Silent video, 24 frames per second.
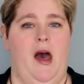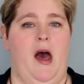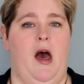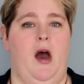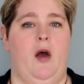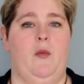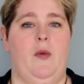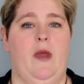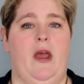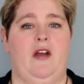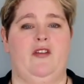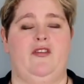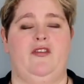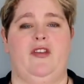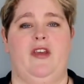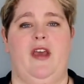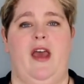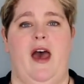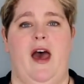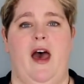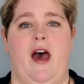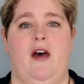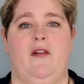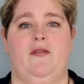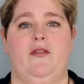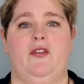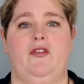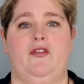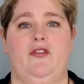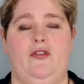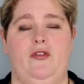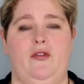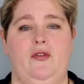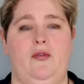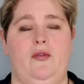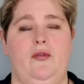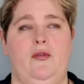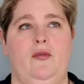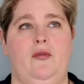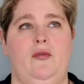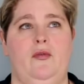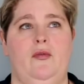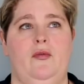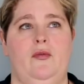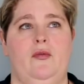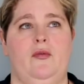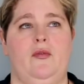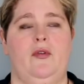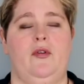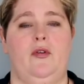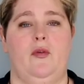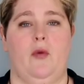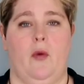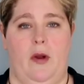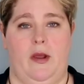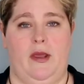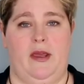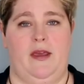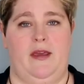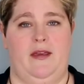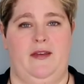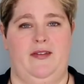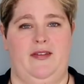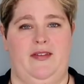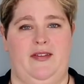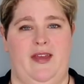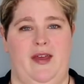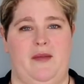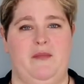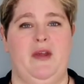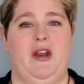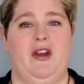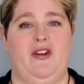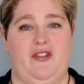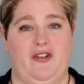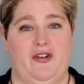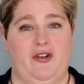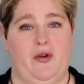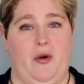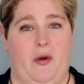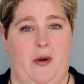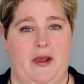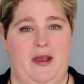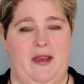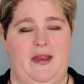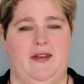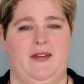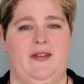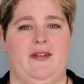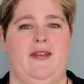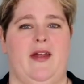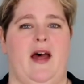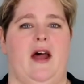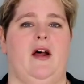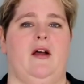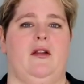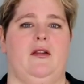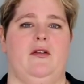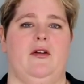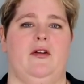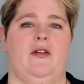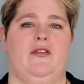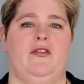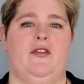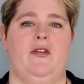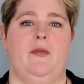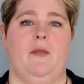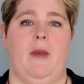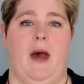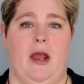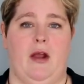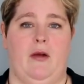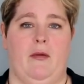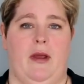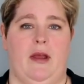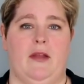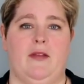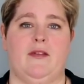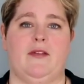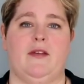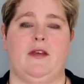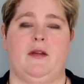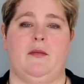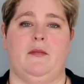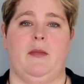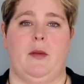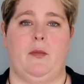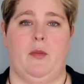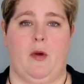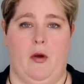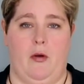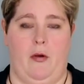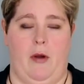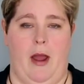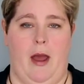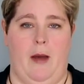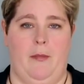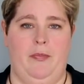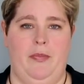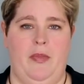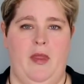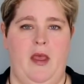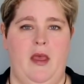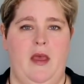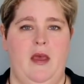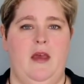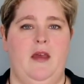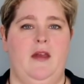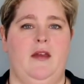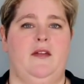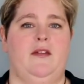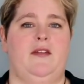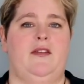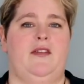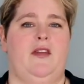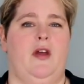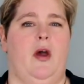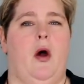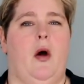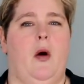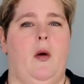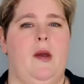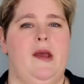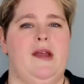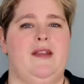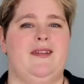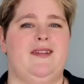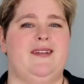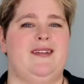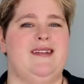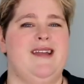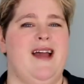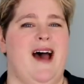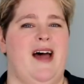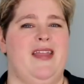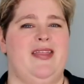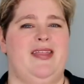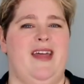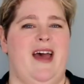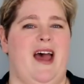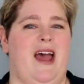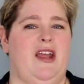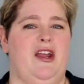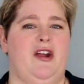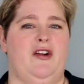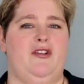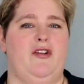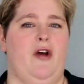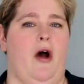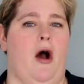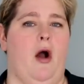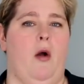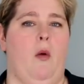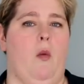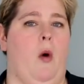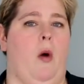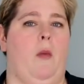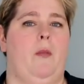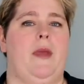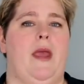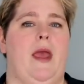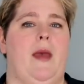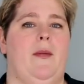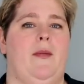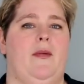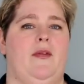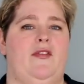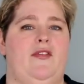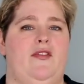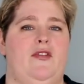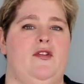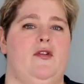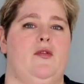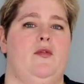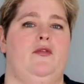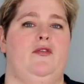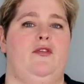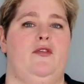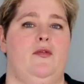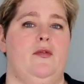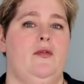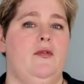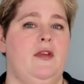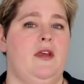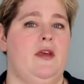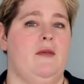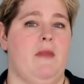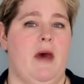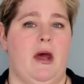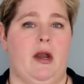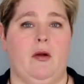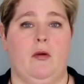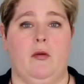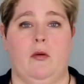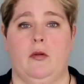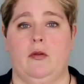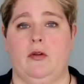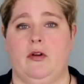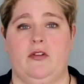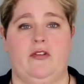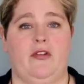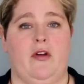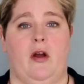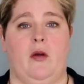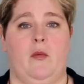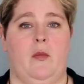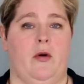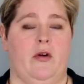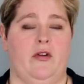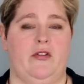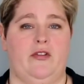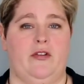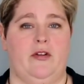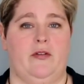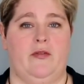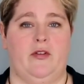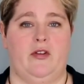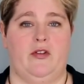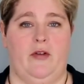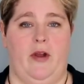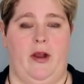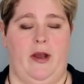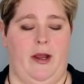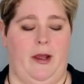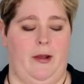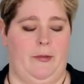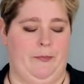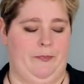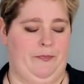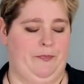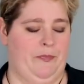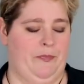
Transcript: We actually have 2 Yorkies, miniature Yorkies, that alert to migraines in my program. So it's not that your dog won't be able to do the medical alert dog portion of the training.